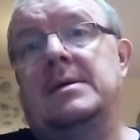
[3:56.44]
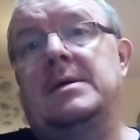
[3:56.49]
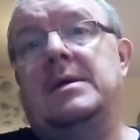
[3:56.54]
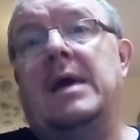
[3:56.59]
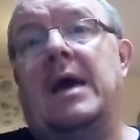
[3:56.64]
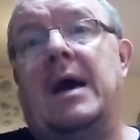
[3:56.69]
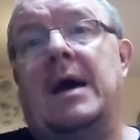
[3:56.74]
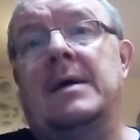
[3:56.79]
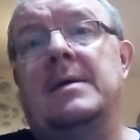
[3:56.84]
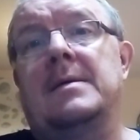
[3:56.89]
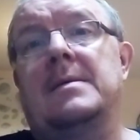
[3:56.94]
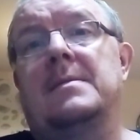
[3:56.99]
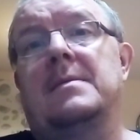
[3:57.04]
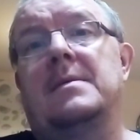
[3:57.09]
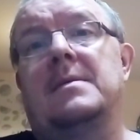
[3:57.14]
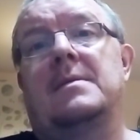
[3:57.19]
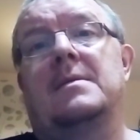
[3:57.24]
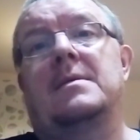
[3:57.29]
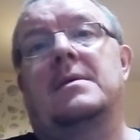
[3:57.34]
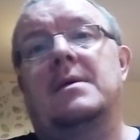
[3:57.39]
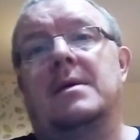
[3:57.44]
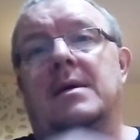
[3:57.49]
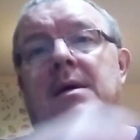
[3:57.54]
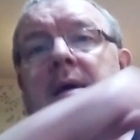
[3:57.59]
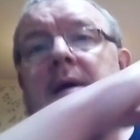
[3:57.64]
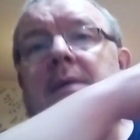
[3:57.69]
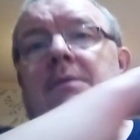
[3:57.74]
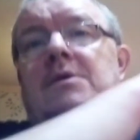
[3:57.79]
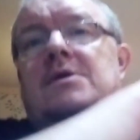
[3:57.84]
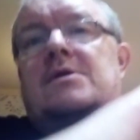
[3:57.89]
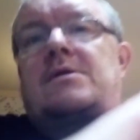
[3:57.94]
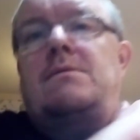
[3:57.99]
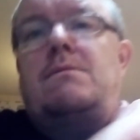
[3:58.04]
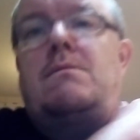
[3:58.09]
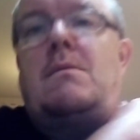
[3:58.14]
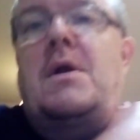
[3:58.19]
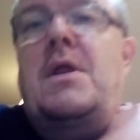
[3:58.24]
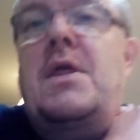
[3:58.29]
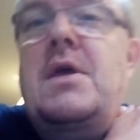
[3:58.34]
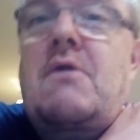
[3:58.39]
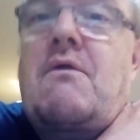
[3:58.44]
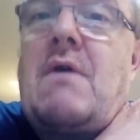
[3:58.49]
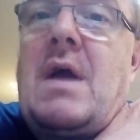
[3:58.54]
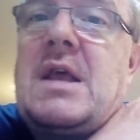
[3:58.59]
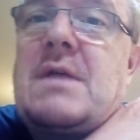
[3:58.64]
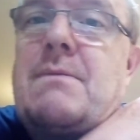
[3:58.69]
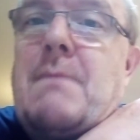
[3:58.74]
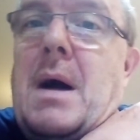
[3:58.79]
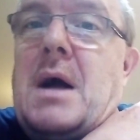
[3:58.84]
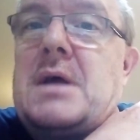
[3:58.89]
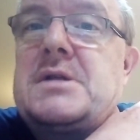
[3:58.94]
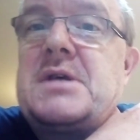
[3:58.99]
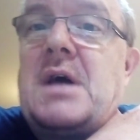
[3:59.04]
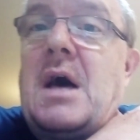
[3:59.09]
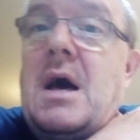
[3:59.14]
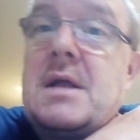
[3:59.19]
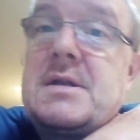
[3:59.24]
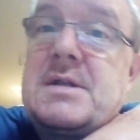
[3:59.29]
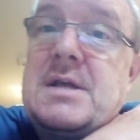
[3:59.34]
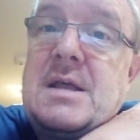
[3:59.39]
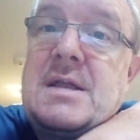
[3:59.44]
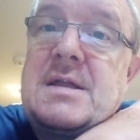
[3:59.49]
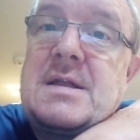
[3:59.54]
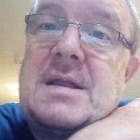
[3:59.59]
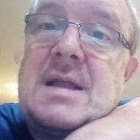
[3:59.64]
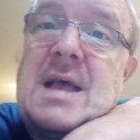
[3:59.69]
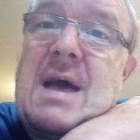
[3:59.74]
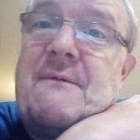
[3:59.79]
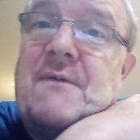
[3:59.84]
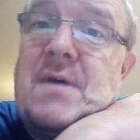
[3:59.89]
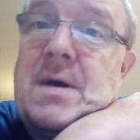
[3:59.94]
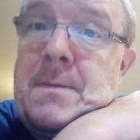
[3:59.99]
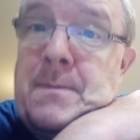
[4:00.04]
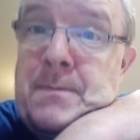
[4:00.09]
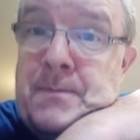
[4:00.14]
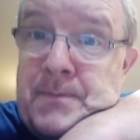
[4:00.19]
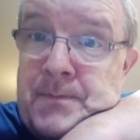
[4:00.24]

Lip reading: Yeah, he was one of the greatest martial artists ever.